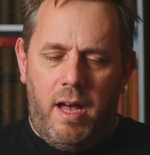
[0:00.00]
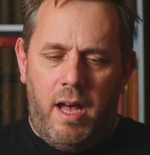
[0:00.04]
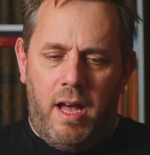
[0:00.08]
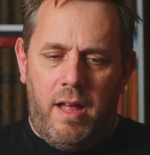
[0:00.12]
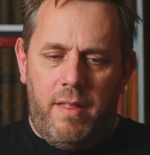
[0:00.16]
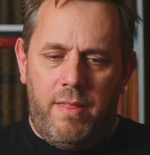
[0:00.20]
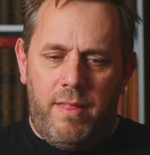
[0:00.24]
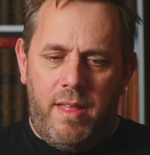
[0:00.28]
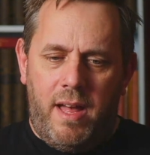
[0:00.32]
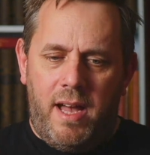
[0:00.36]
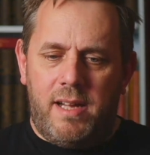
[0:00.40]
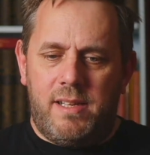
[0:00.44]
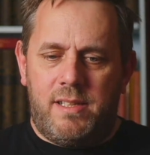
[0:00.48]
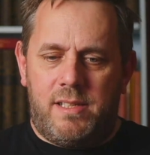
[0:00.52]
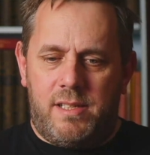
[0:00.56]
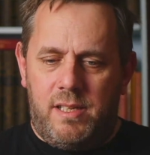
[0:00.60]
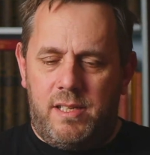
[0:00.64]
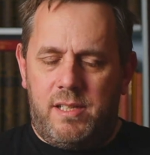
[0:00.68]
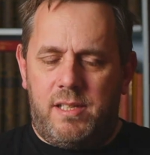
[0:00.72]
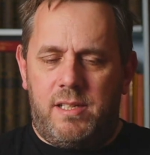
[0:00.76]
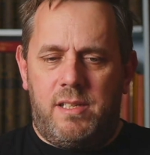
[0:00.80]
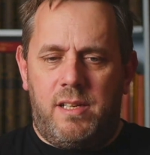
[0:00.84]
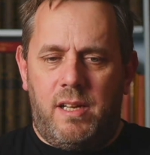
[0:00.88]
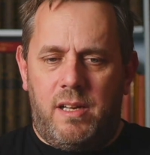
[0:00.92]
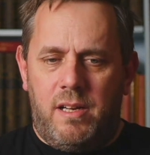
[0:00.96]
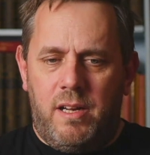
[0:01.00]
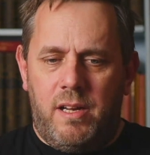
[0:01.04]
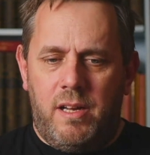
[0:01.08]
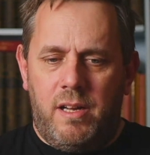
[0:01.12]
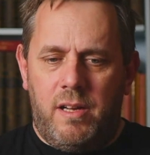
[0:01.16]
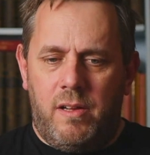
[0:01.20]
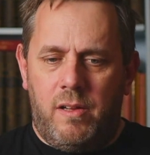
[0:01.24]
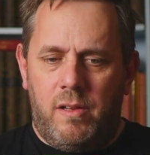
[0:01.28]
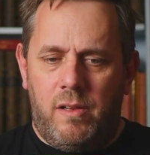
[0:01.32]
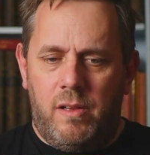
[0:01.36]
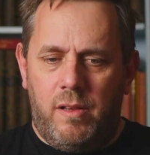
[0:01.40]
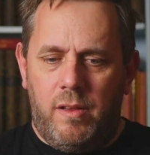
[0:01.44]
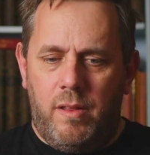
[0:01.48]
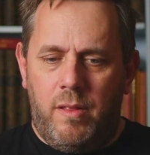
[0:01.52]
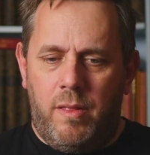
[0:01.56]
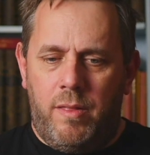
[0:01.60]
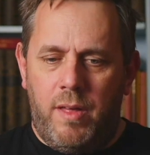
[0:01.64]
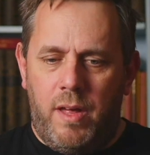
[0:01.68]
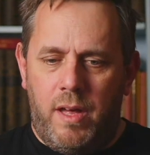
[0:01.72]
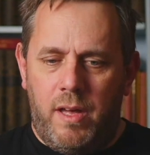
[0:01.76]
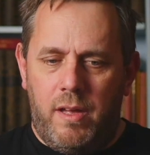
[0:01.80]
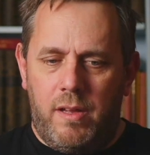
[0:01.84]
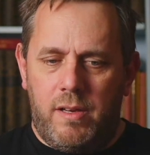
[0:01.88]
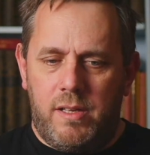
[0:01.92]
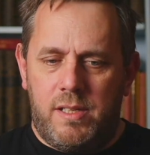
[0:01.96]
that's a style
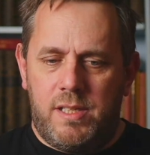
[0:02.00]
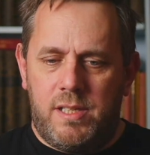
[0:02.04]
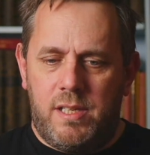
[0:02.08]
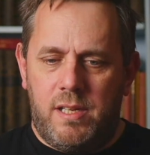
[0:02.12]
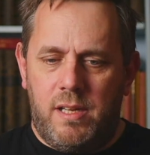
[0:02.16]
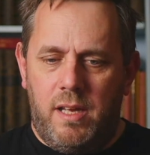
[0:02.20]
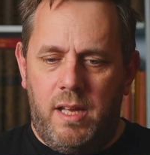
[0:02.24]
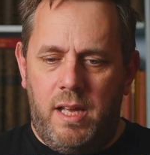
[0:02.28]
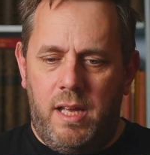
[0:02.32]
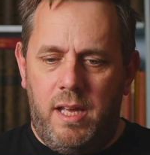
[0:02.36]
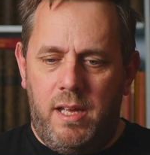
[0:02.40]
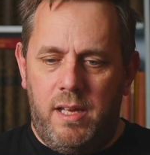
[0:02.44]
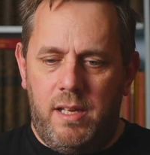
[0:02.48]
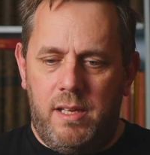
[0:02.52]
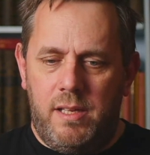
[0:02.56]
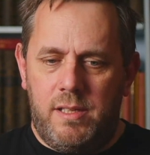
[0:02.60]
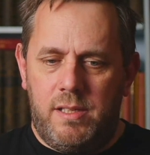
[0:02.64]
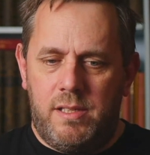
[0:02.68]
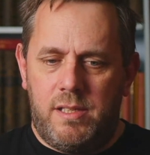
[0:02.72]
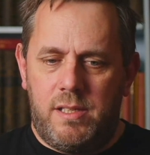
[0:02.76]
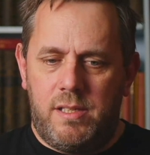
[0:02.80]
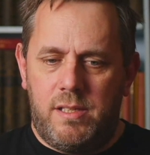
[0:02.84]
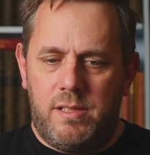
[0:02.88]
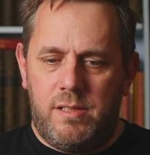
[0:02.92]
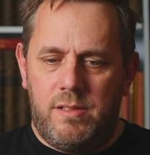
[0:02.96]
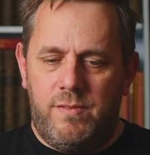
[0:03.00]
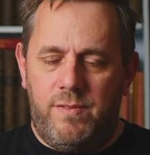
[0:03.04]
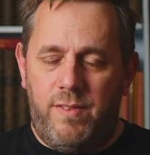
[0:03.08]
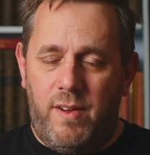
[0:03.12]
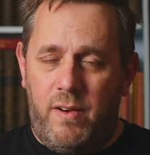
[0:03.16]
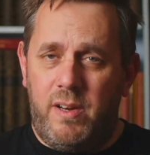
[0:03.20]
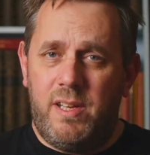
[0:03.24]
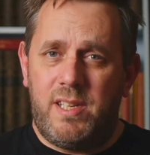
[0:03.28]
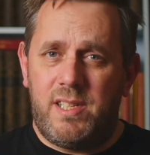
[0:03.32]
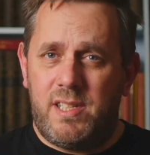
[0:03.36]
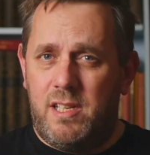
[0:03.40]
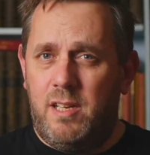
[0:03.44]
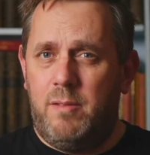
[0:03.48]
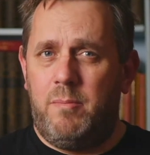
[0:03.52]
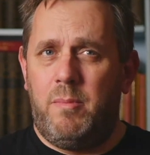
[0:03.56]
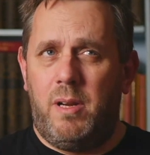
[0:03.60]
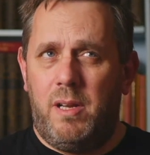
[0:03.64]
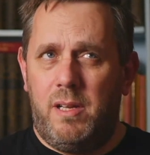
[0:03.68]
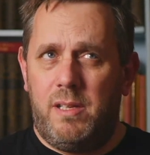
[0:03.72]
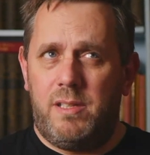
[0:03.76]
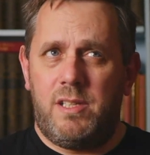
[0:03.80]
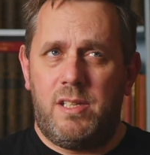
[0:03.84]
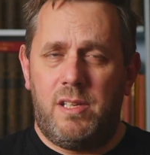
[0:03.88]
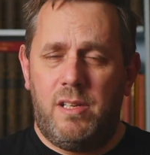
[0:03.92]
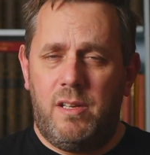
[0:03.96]
that is very similar
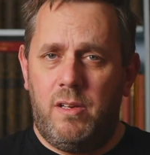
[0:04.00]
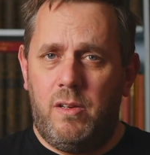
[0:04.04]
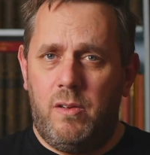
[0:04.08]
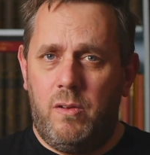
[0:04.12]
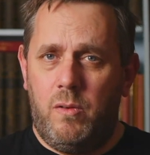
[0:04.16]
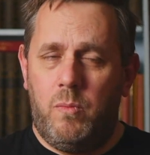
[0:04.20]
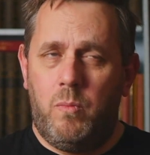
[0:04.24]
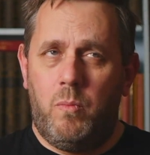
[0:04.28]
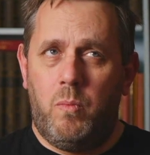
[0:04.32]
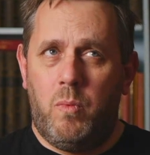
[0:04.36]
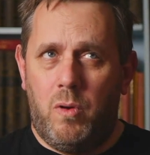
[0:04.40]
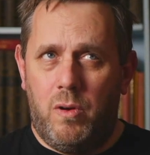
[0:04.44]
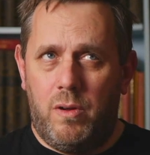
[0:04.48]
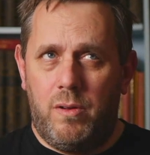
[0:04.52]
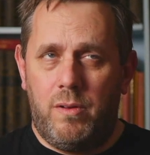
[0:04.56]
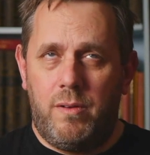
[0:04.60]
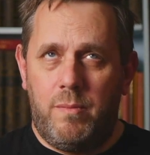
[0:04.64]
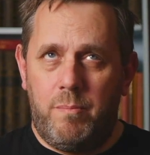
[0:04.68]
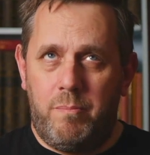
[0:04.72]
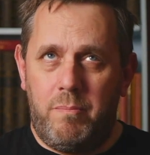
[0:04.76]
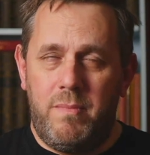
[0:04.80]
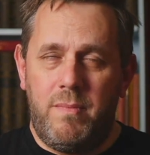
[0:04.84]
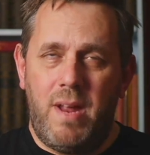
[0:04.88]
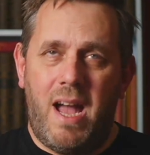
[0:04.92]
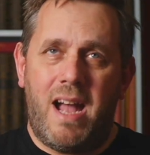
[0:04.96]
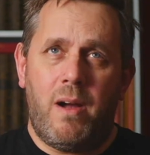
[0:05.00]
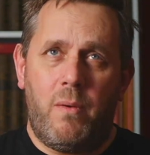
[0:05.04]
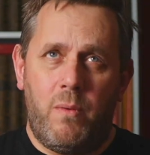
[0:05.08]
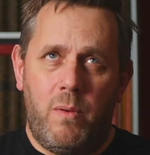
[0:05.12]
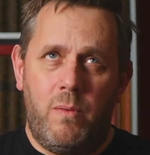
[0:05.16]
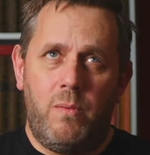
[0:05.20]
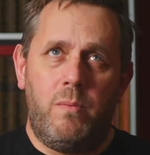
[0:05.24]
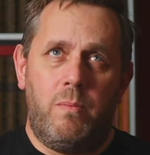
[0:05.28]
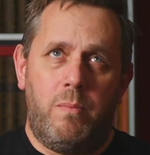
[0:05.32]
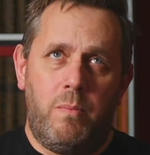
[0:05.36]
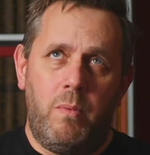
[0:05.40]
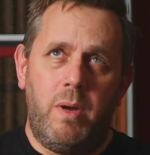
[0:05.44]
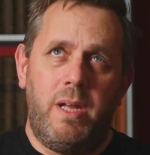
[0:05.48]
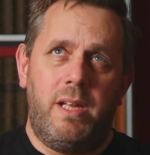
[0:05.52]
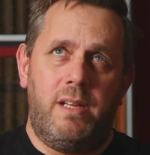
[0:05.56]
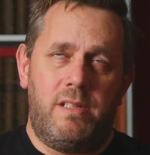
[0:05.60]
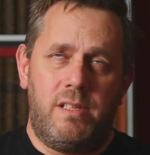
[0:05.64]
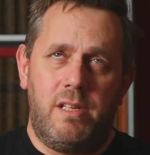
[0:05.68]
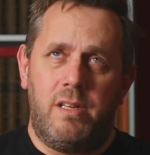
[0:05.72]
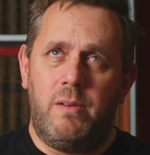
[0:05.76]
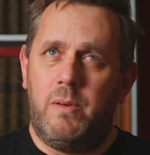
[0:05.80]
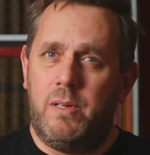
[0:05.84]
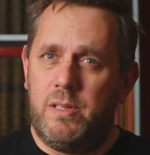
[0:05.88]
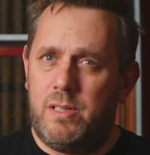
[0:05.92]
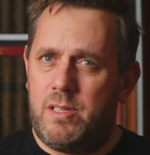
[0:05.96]
to what now we
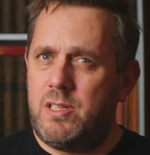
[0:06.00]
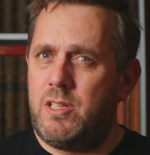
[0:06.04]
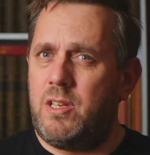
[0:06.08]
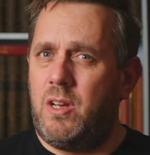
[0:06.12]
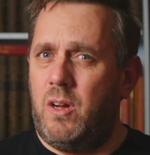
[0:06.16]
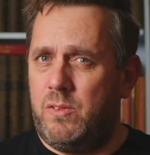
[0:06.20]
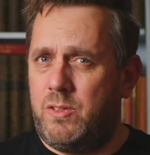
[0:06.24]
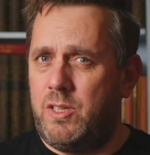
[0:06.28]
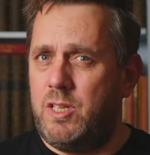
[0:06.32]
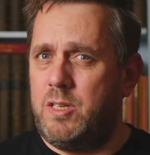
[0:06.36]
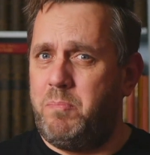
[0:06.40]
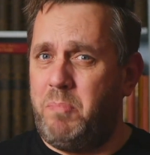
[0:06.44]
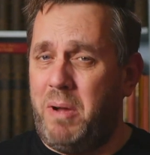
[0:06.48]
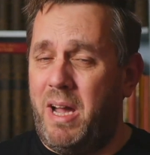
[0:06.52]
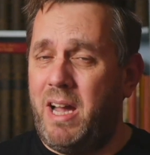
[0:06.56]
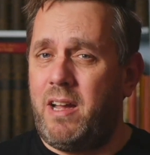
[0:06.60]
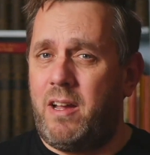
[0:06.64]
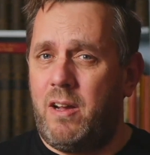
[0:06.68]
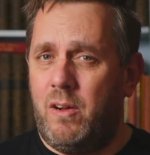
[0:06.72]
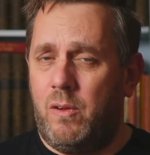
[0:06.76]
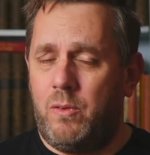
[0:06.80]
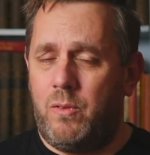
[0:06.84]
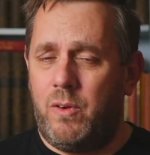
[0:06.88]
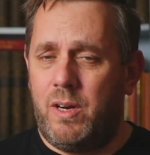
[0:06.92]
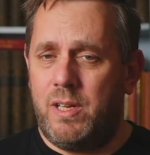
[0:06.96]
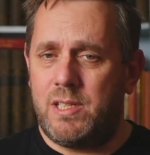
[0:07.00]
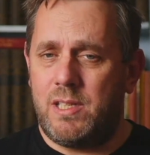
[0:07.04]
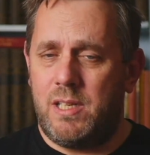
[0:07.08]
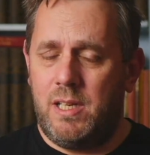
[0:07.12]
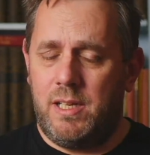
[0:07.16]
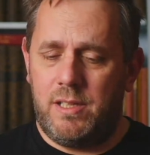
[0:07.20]
do as Scottish backhold wrestling.